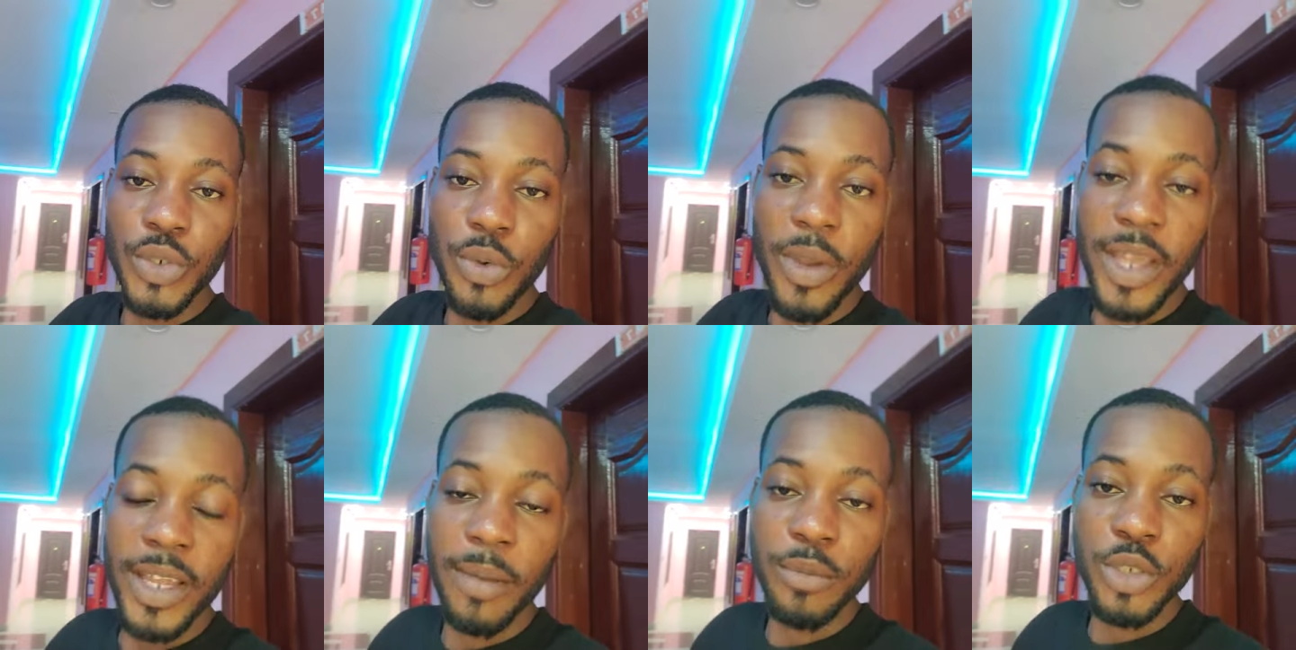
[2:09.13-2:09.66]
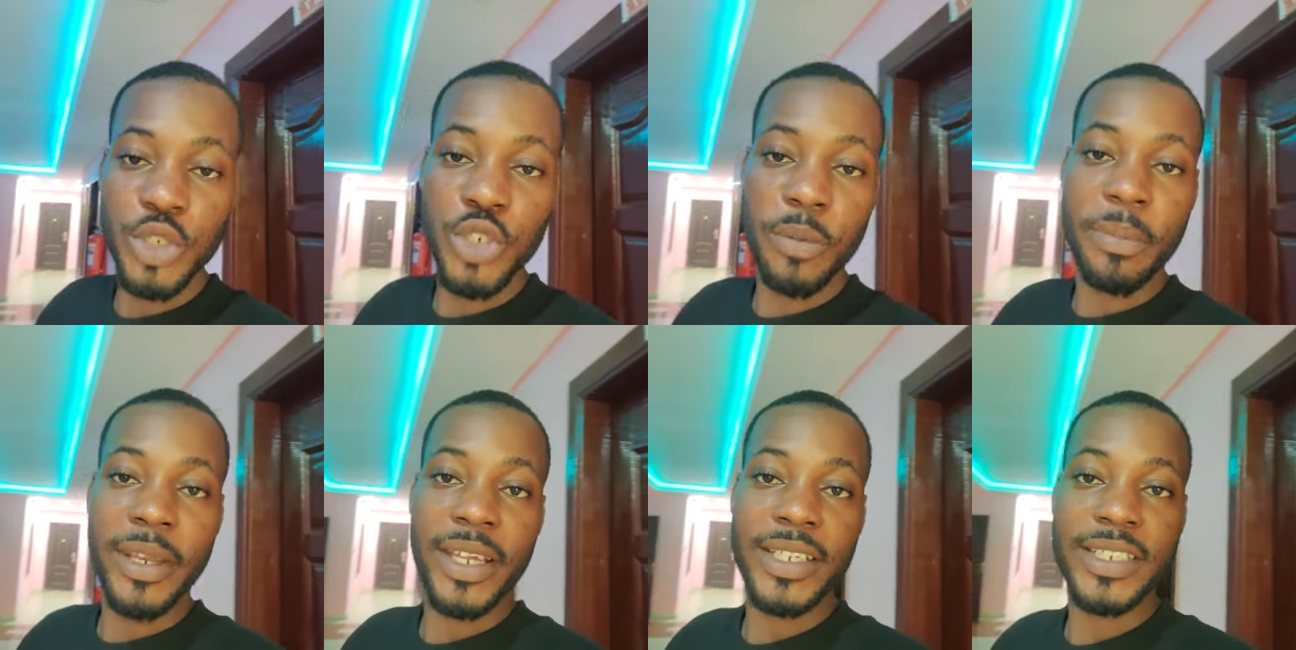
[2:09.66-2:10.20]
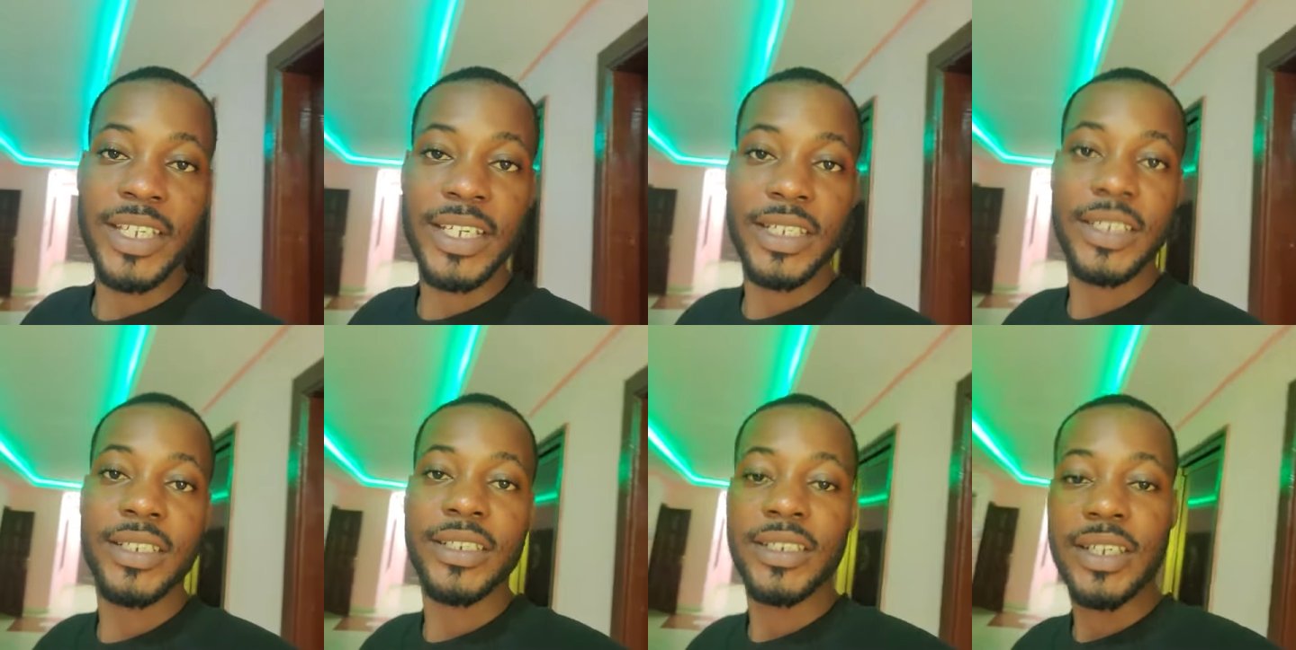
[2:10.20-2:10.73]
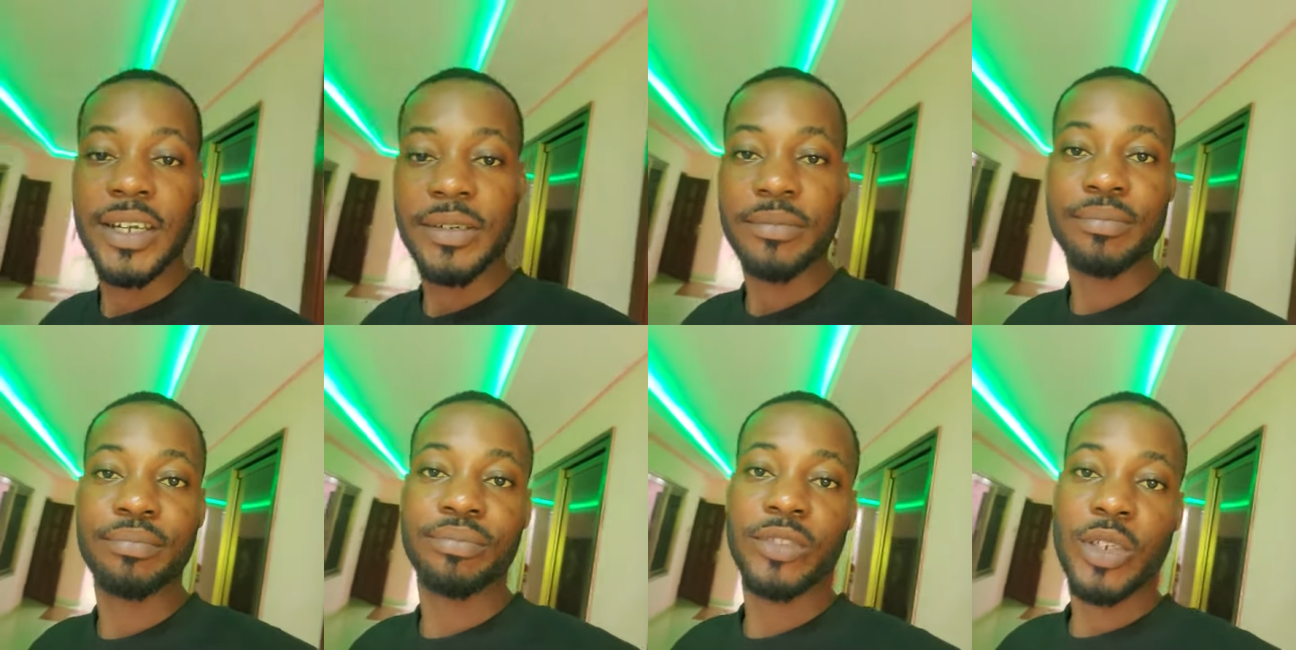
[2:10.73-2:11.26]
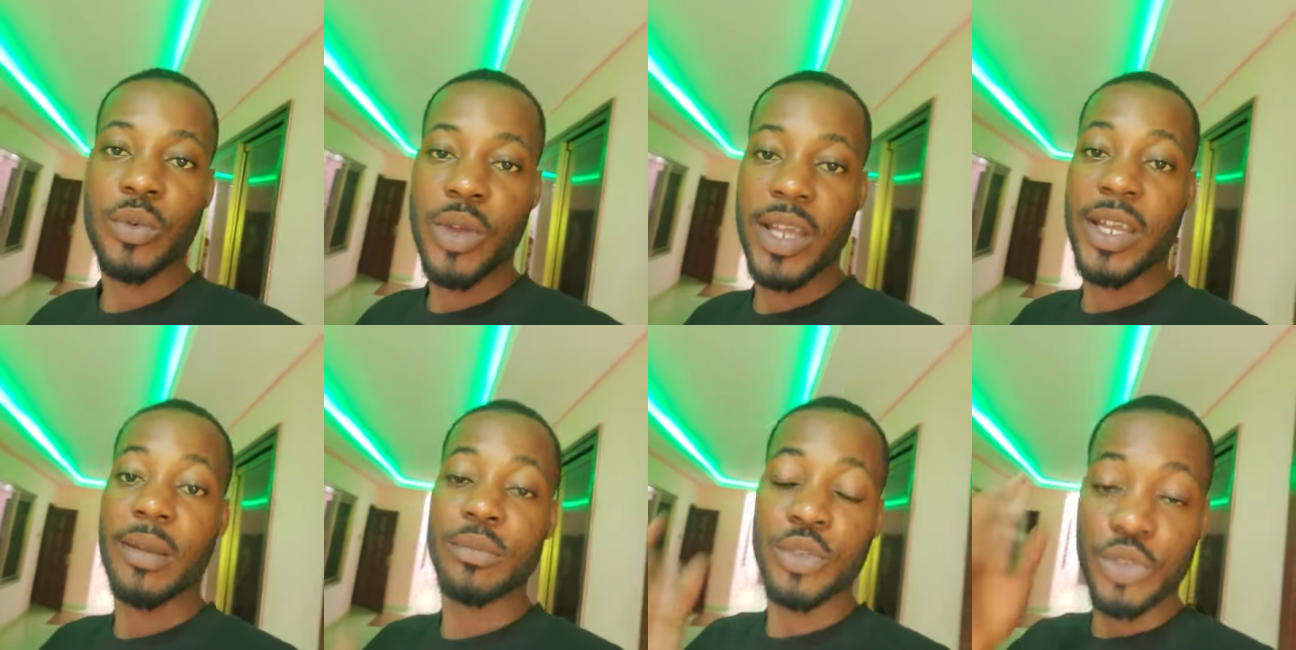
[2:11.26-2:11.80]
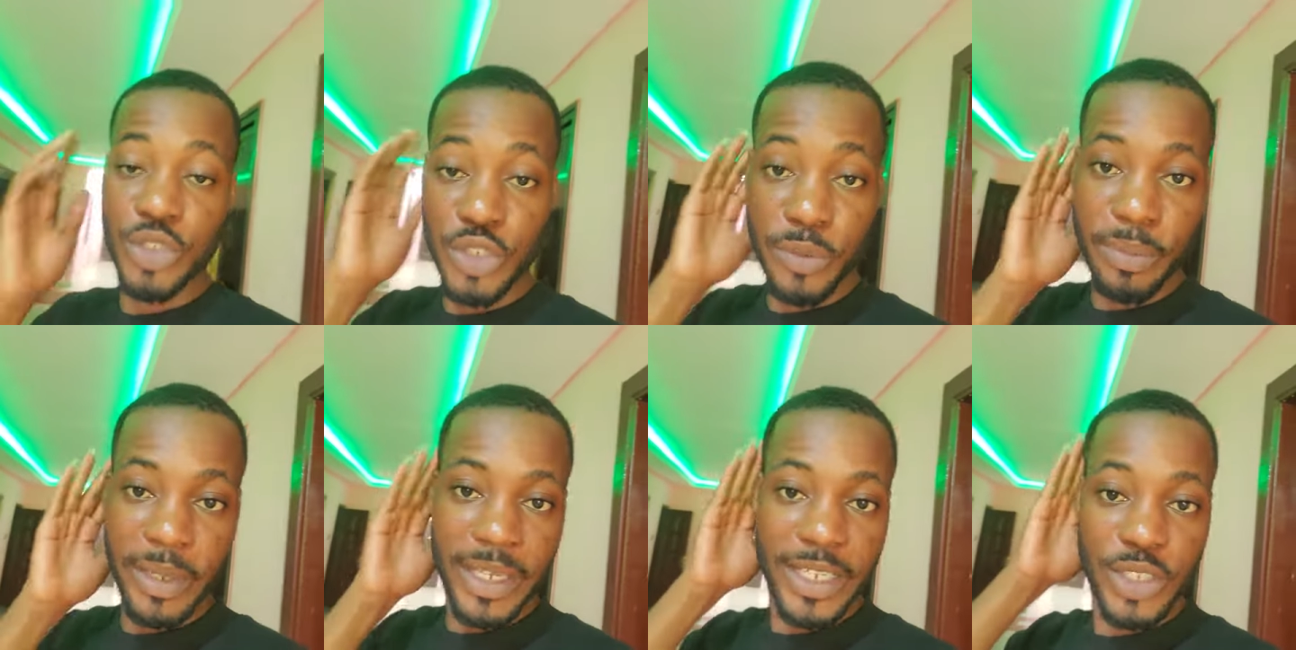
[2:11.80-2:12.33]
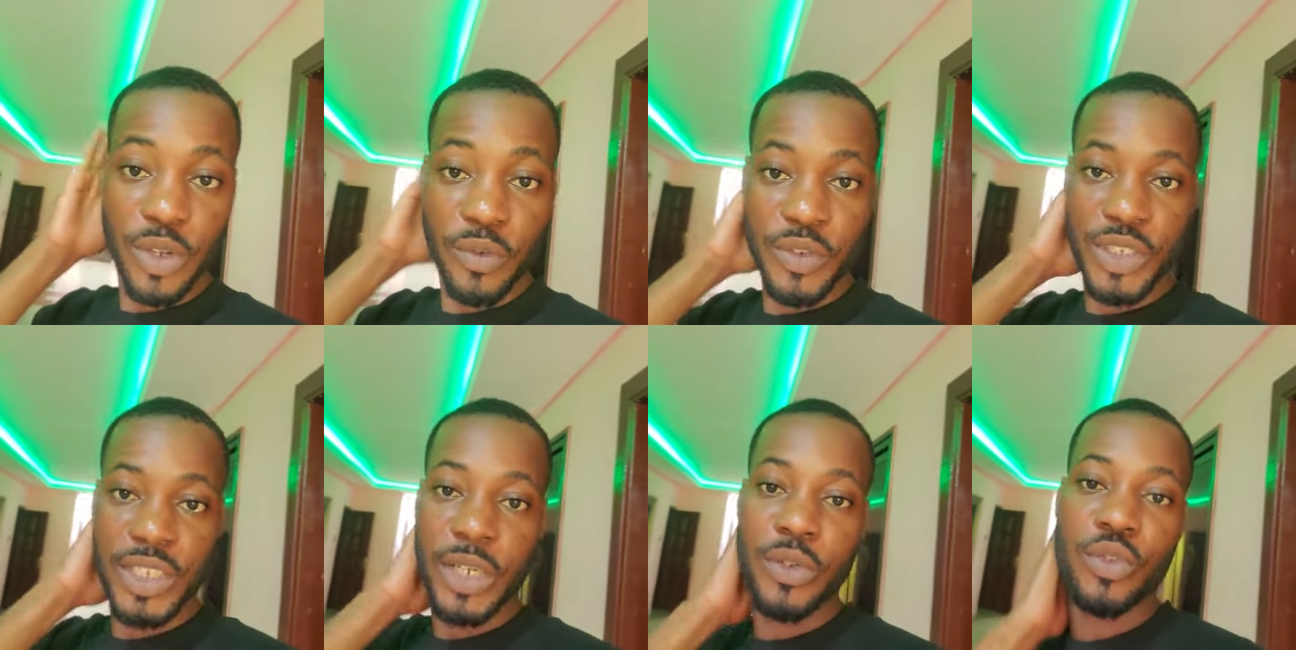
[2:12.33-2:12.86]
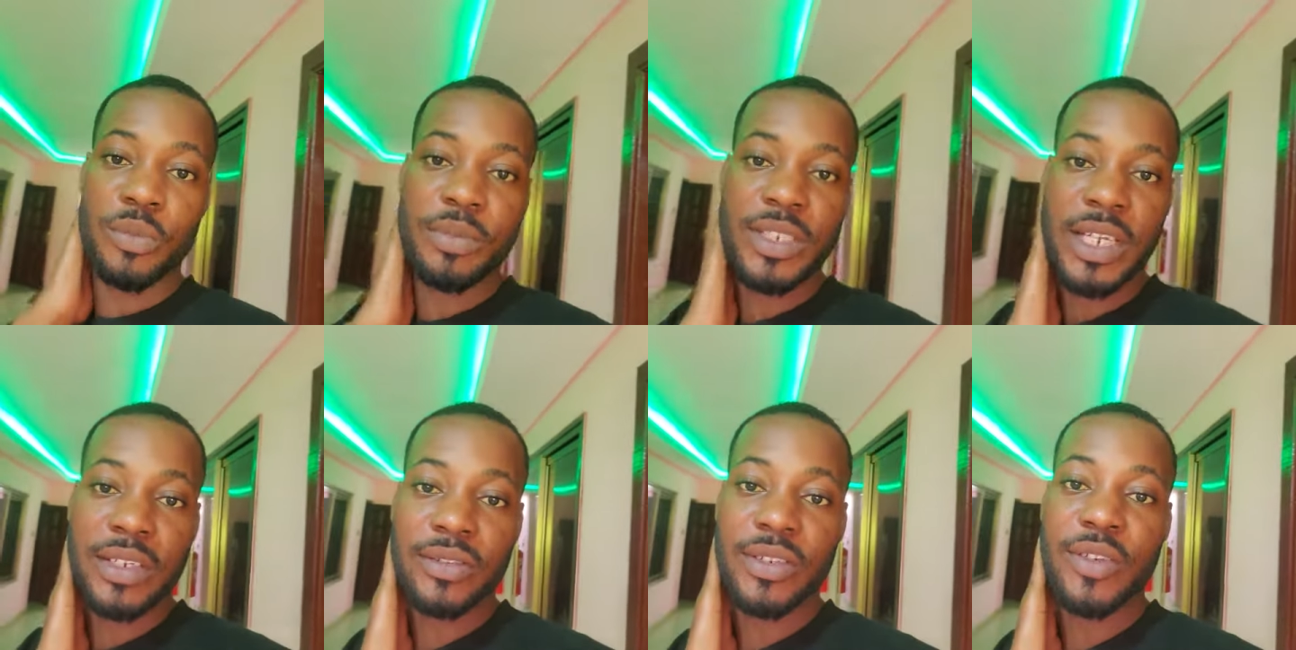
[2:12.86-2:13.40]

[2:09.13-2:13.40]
Welcome to Joe Predictor. Welcome to Joe Predictor official YouTube channel.